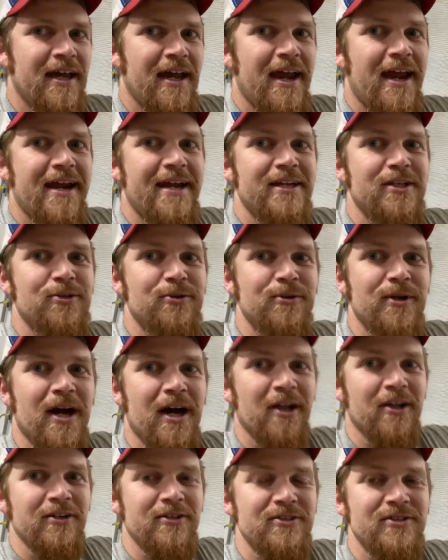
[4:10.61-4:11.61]

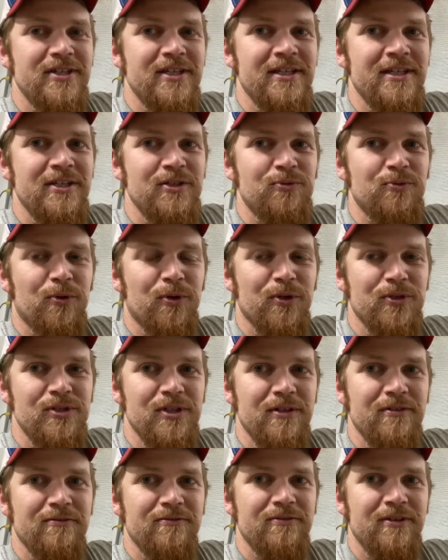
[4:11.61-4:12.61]
$82 in these rolls
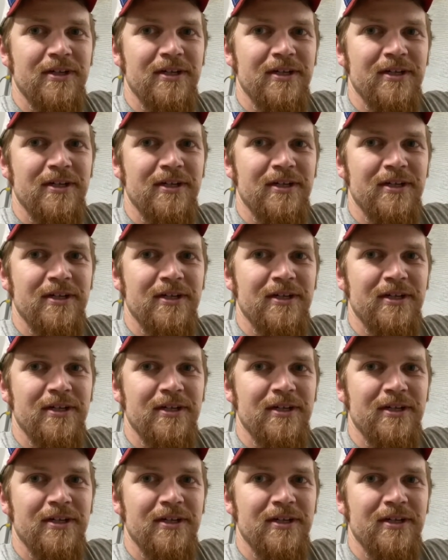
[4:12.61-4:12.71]
of